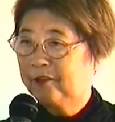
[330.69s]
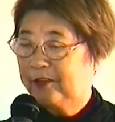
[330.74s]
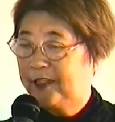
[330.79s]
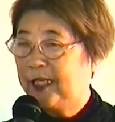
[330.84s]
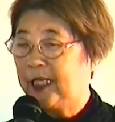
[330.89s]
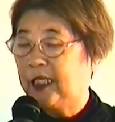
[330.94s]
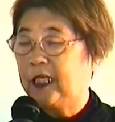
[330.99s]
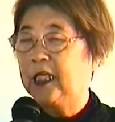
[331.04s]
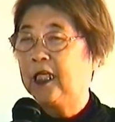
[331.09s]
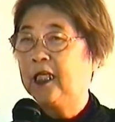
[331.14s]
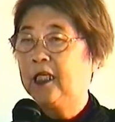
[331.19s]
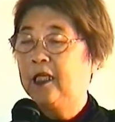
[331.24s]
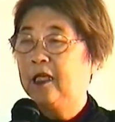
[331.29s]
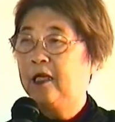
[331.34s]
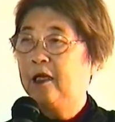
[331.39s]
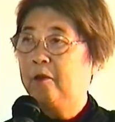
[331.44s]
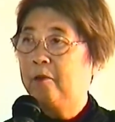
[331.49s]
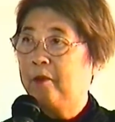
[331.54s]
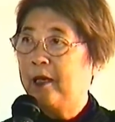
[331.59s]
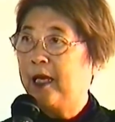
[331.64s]
thing
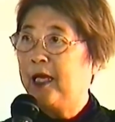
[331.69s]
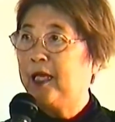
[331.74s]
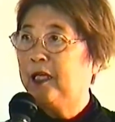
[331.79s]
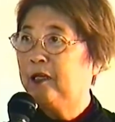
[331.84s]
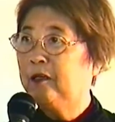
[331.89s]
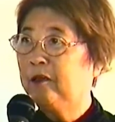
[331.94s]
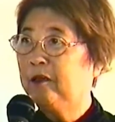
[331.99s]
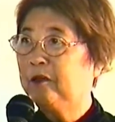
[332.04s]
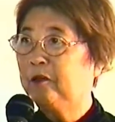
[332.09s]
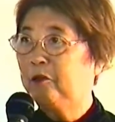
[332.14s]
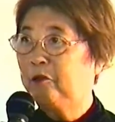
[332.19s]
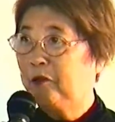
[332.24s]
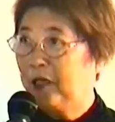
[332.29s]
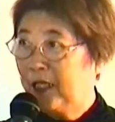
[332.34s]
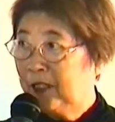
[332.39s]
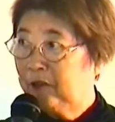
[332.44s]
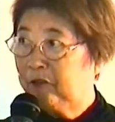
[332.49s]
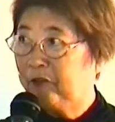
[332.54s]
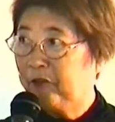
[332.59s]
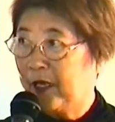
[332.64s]
my
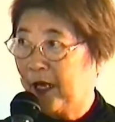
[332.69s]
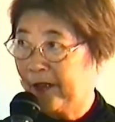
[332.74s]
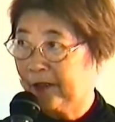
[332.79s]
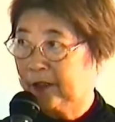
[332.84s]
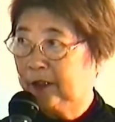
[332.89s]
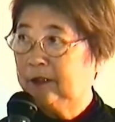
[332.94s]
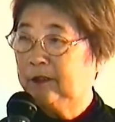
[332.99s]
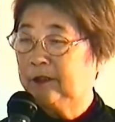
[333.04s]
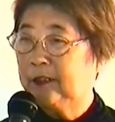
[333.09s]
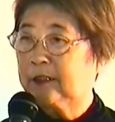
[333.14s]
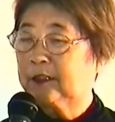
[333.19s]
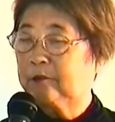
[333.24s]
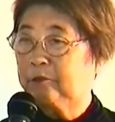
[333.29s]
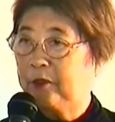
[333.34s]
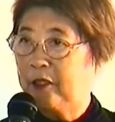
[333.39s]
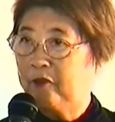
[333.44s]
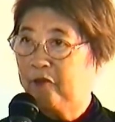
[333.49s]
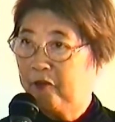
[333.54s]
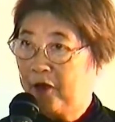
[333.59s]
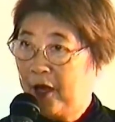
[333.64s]
grandfather, that's
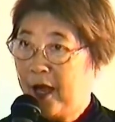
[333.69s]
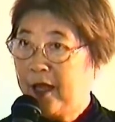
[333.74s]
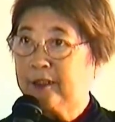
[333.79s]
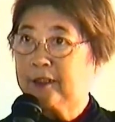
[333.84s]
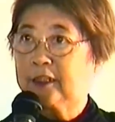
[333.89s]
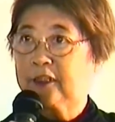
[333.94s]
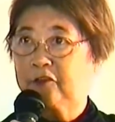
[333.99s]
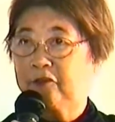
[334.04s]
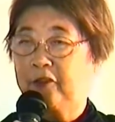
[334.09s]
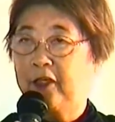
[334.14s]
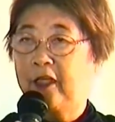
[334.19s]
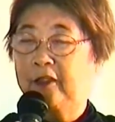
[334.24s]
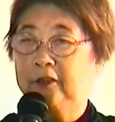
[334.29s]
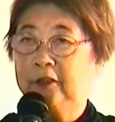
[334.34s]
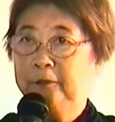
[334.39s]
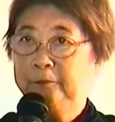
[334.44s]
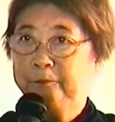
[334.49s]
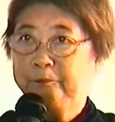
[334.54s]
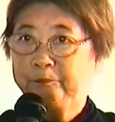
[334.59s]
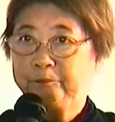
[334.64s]
my father's
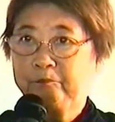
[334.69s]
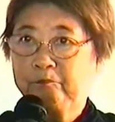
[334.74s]
father,